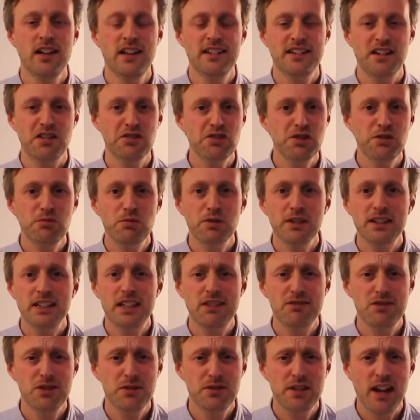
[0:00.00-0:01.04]
Now I just want to
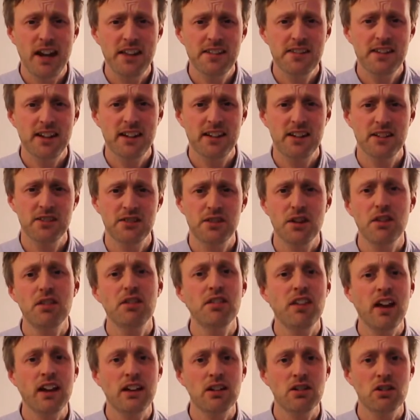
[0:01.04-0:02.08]
give you 10 seconds to
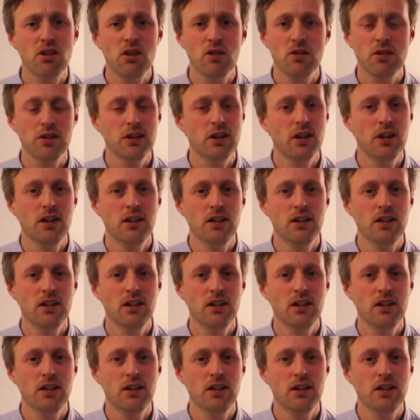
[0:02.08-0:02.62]
thank God